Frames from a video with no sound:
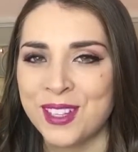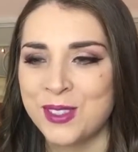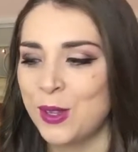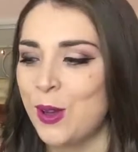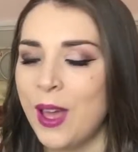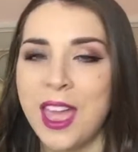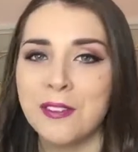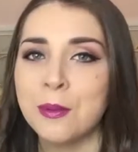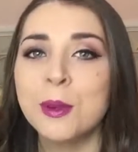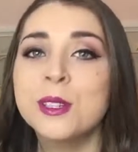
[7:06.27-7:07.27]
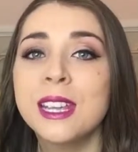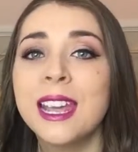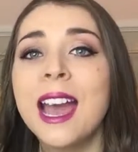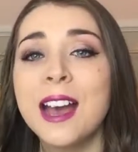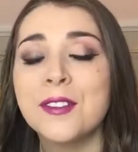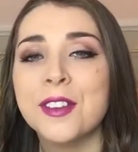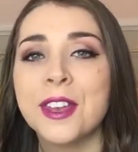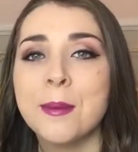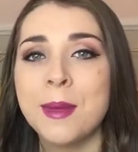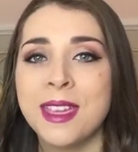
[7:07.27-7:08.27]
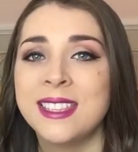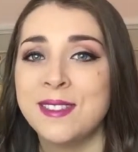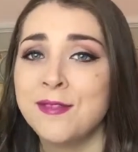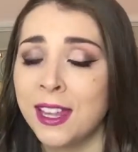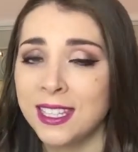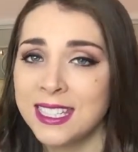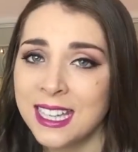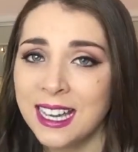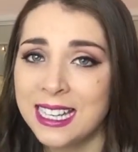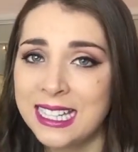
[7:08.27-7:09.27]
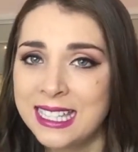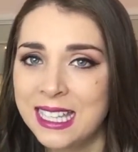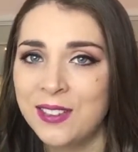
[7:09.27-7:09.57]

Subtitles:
So everybody have an amazing Valentine's.